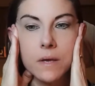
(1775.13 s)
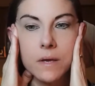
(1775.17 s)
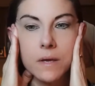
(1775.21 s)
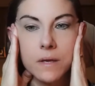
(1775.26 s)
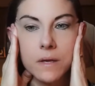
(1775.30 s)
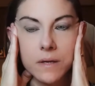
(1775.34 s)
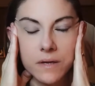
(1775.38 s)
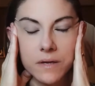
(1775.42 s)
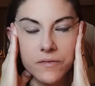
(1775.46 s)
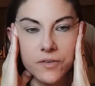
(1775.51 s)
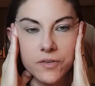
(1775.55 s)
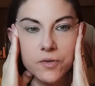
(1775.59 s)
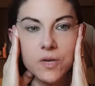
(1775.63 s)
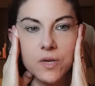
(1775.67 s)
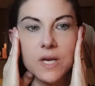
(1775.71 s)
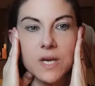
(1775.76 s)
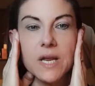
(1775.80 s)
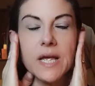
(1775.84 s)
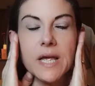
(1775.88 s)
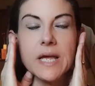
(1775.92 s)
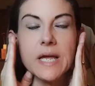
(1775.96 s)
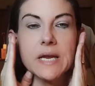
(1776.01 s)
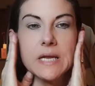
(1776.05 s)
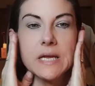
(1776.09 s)
if you get
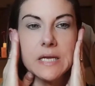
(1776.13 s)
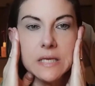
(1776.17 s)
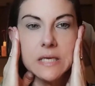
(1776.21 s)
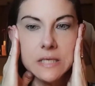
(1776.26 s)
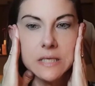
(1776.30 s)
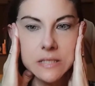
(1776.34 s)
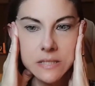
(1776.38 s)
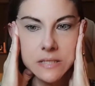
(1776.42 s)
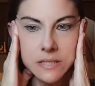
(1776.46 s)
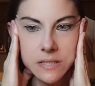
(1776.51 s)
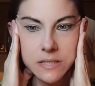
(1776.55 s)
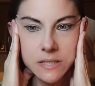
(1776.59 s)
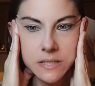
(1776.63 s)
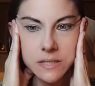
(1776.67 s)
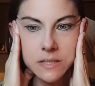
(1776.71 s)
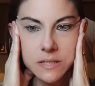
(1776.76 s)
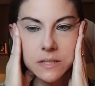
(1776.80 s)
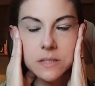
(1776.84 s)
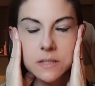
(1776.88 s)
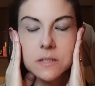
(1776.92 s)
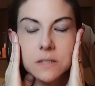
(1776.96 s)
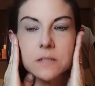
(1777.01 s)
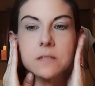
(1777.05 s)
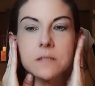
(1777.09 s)
headaches,
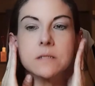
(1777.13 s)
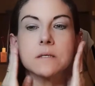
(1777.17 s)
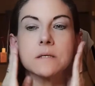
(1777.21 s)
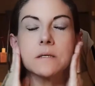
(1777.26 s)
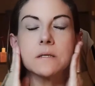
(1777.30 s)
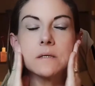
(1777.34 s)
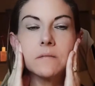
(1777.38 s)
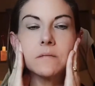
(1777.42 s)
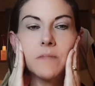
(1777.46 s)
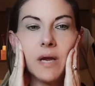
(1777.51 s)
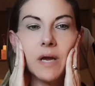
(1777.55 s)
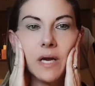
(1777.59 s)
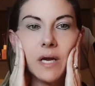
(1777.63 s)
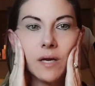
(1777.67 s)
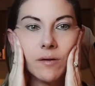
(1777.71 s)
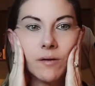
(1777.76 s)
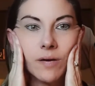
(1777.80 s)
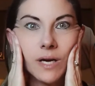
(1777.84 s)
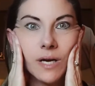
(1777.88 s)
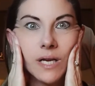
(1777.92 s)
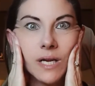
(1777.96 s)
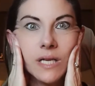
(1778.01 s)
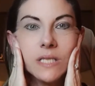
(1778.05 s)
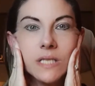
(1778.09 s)

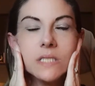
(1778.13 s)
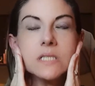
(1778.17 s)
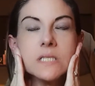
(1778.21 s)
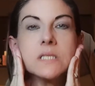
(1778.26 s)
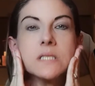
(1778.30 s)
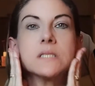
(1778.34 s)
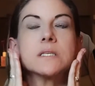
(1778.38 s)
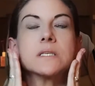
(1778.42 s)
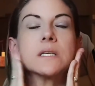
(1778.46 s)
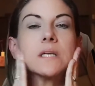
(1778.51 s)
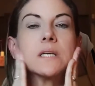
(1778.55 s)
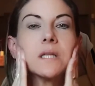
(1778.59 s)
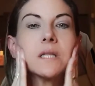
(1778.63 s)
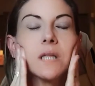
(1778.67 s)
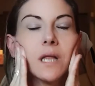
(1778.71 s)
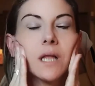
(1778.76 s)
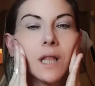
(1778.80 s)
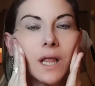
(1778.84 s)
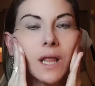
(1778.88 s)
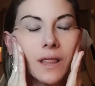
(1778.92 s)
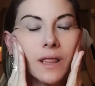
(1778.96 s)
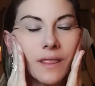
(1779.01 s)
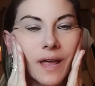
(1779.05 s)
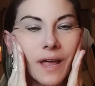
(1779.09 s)
migraines, anything like
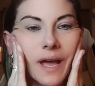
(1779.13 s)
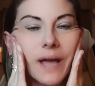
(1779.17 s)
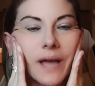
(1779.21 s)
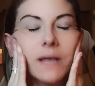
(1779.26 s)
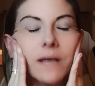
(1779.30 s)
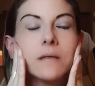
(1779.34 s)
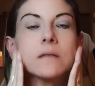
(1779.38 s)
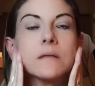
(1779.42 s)
that.